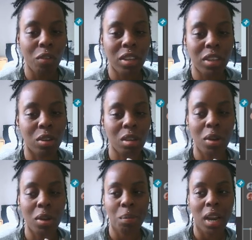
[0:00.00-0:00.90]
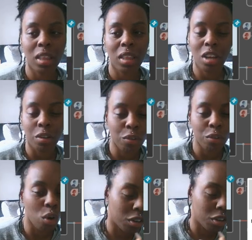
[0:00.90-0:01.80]
obviously to me it would be like third and
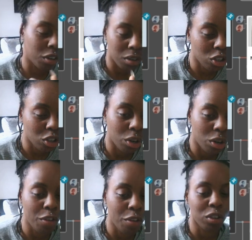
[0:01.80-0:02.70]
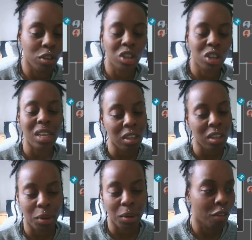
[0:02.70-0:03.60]
fourth and so on and so forth. So it's just
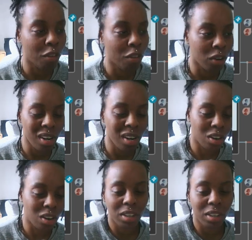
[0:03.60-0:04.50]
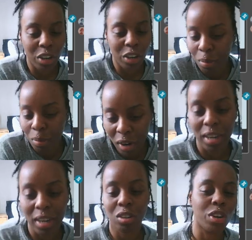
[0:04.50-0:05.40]
easier for me to start with my granddad, and obviously I know he's my
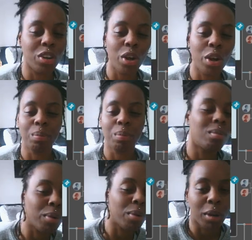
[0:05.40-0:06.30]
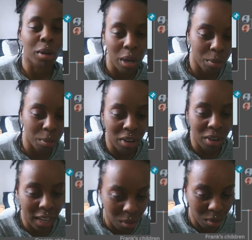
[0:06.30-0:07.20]
granddad, so I know pretty much how they'll be
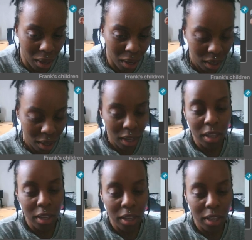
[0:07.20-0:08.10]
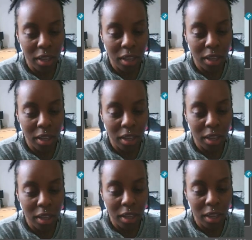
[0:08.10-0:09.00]
related to me. So